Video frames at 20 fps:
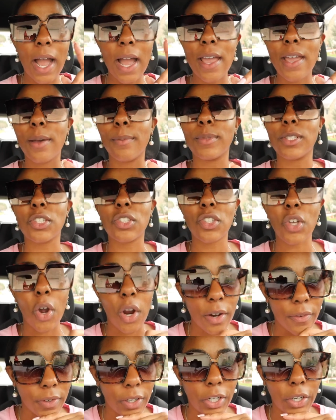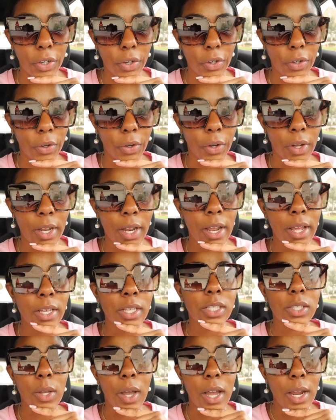I am starving, girl,
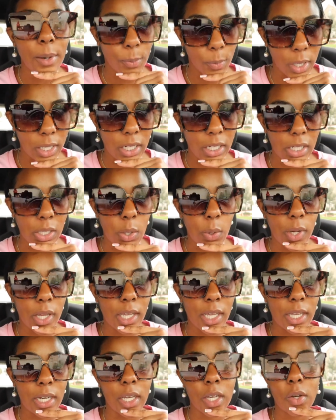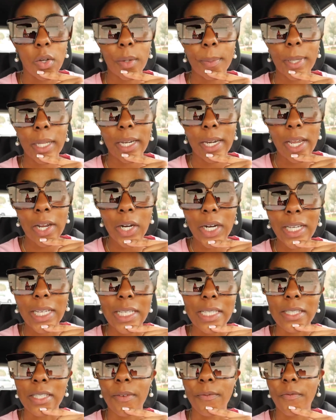so I'm ready to go ahead and go to Panera,
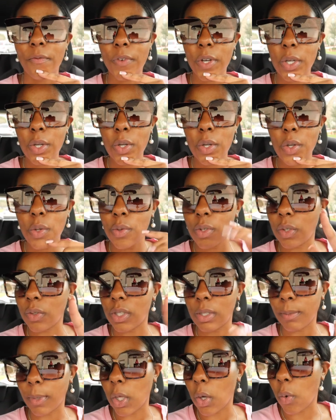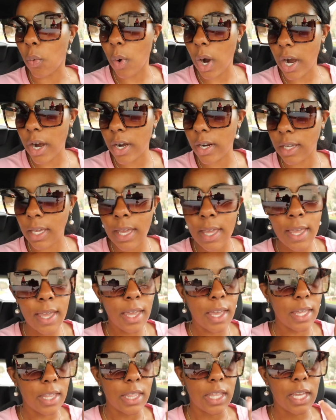get some food, do some little work,
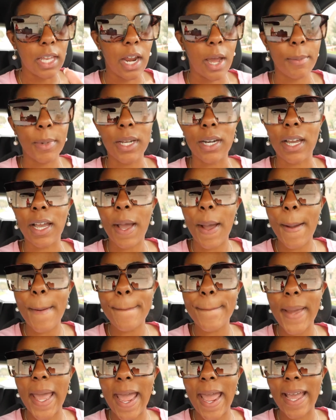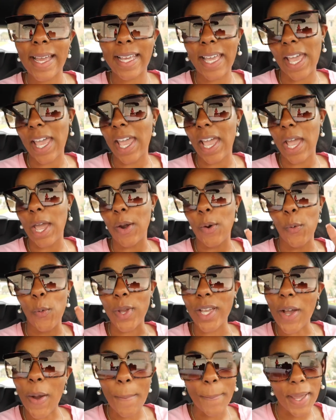and then I'm gonna come back and
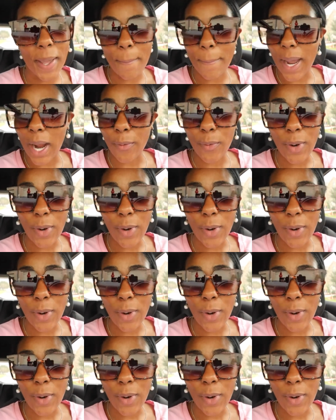we gonna pit my